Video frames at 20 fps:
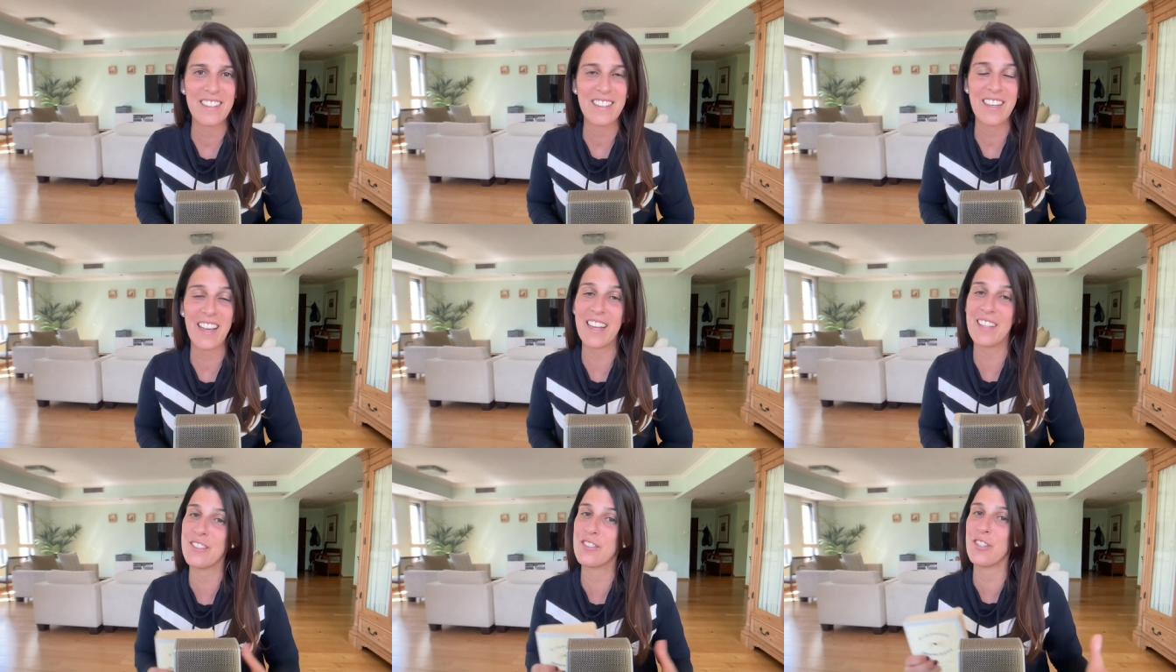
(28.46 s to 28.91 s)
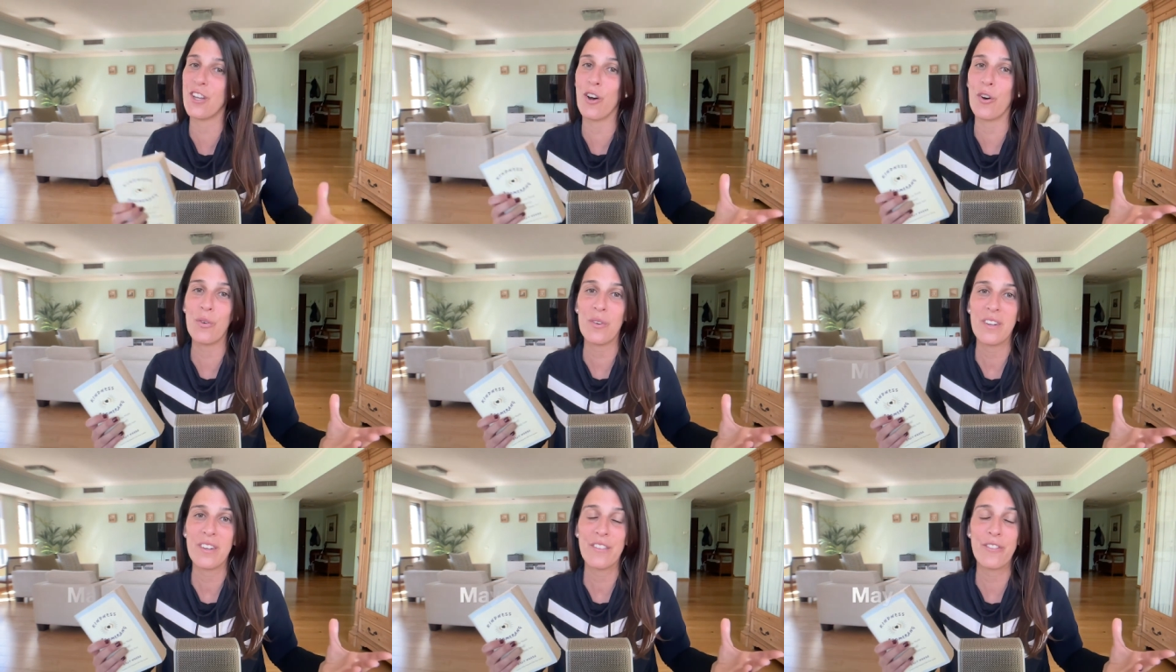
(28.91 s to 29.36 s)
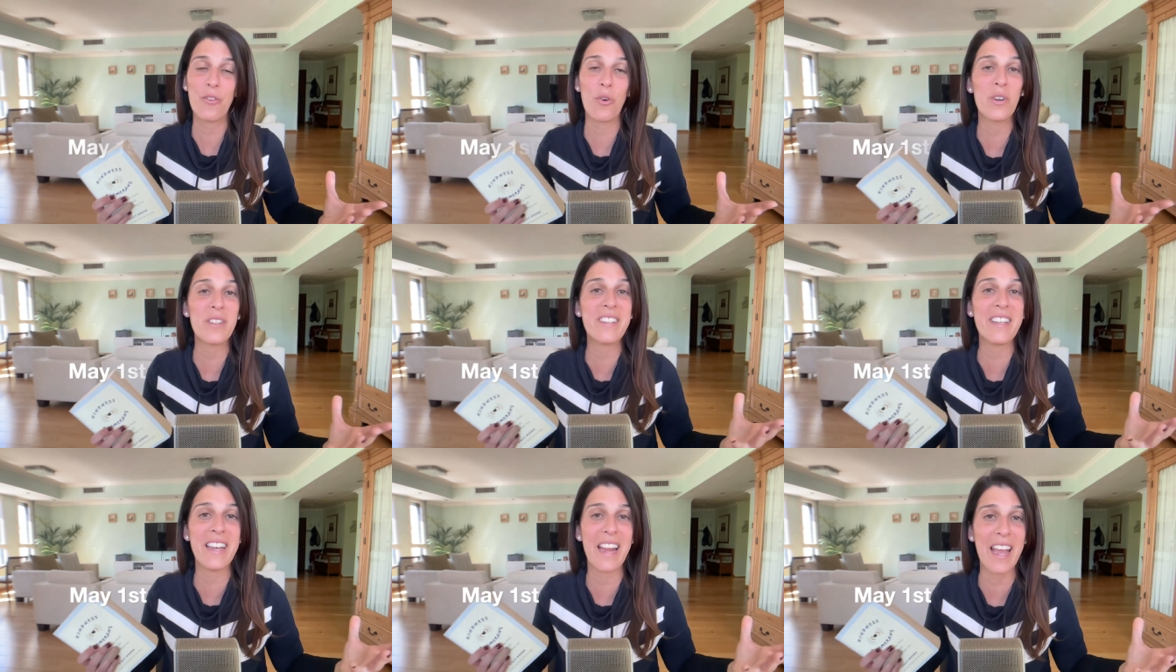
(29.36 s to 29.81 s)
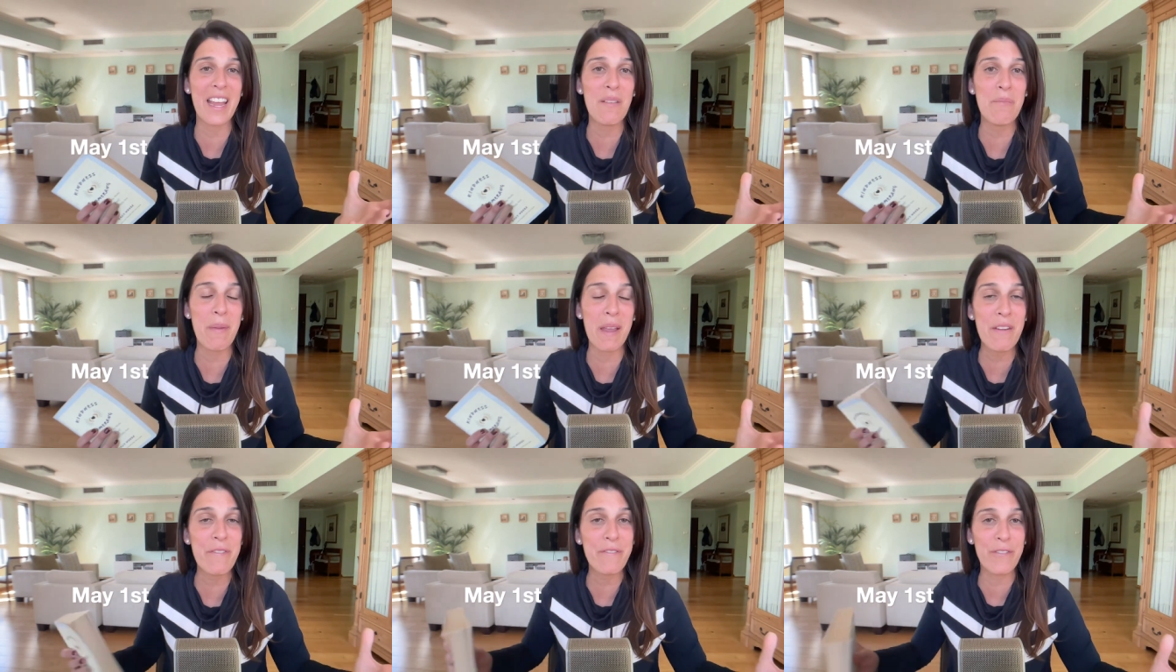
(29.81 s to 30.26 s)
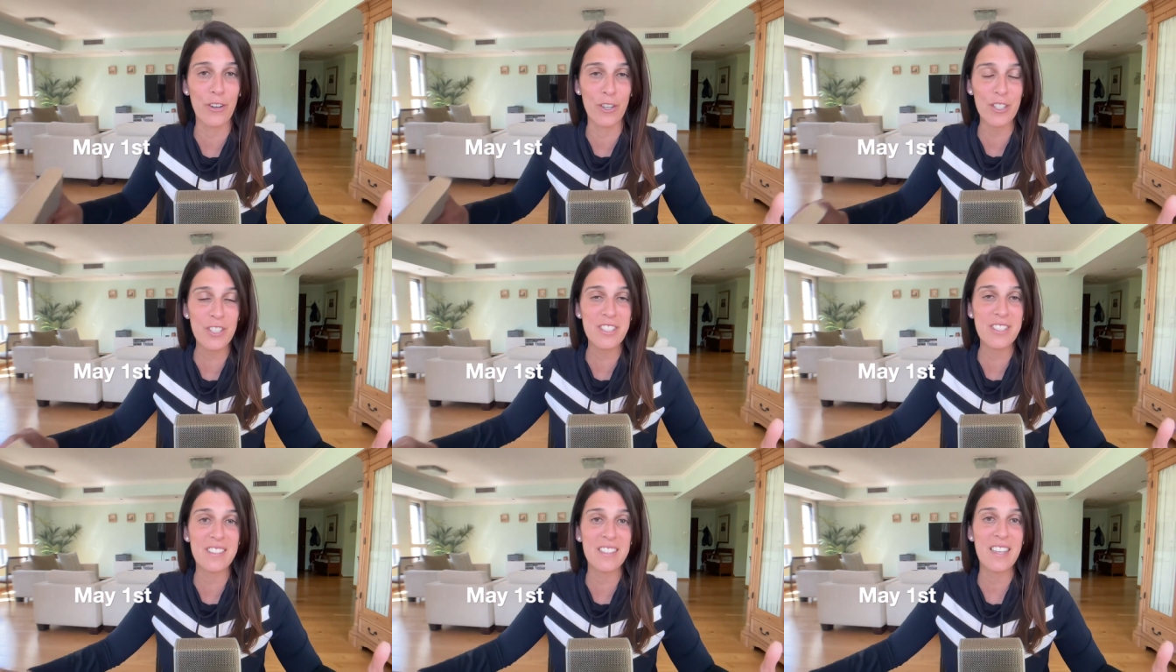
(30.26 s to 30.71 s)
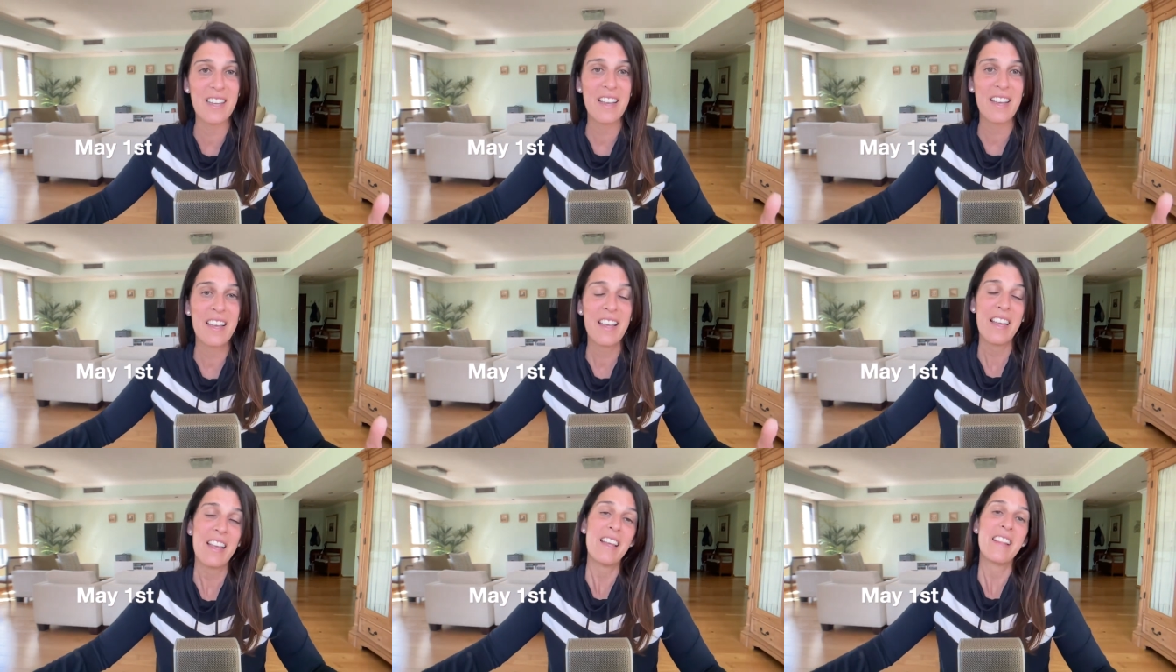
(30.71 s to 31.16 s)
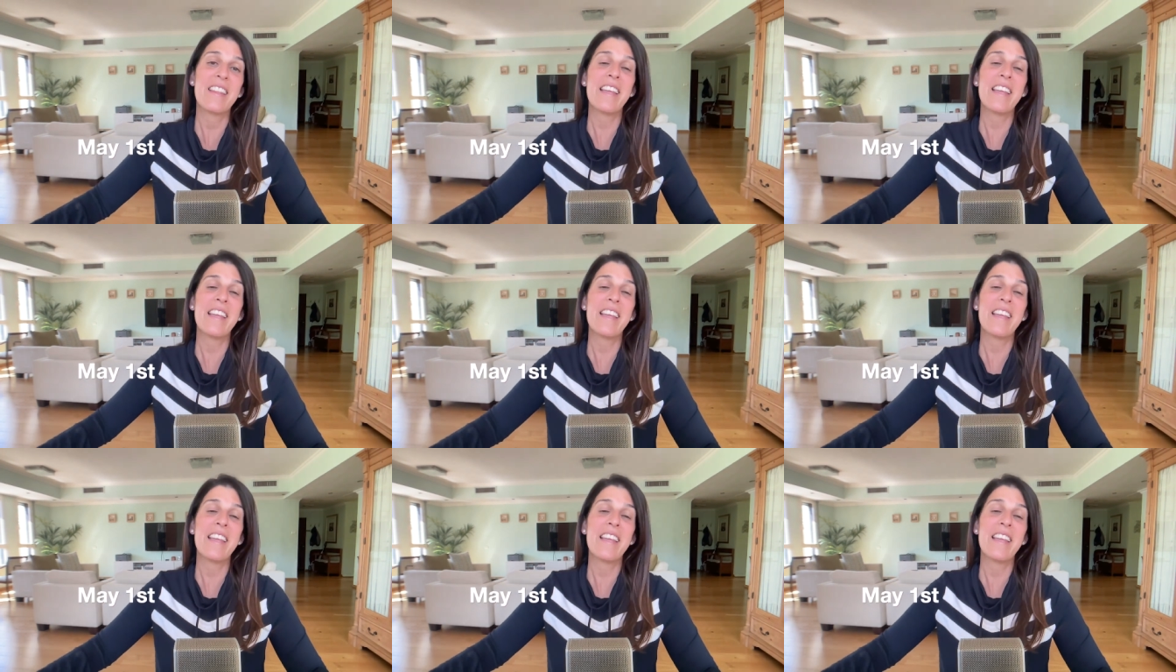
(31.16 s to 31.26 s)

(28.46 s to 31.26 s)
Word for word: And so, for today, May 1st,